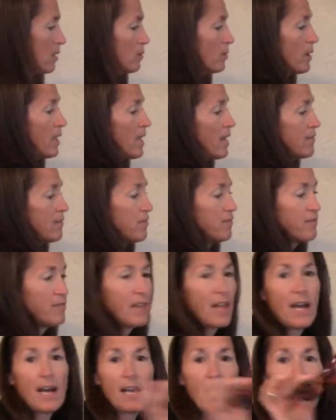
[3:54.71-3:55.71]
We have a
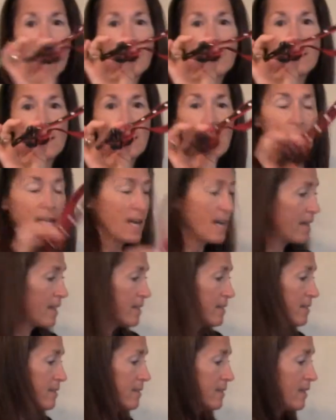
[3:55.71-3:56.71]
flat ID
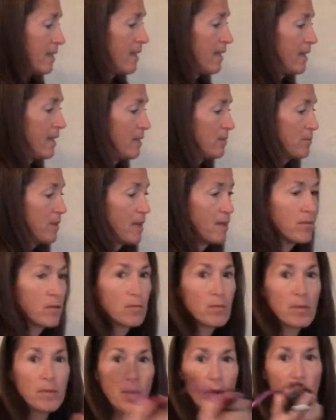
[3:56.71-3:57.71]
collar, and we have
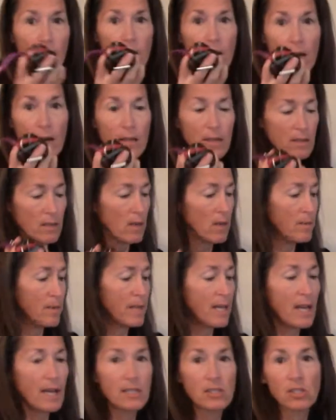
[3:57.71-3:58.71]
a remote collar. Oh
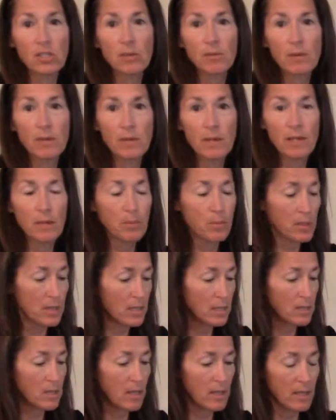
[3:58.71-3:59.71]
my gosh, so where are we going to put
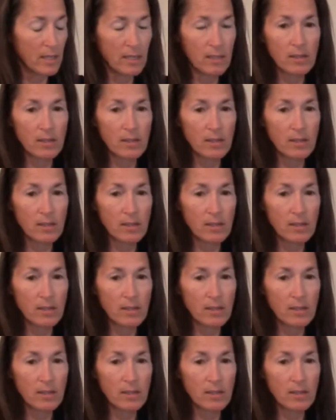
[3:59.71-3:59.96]
this all on our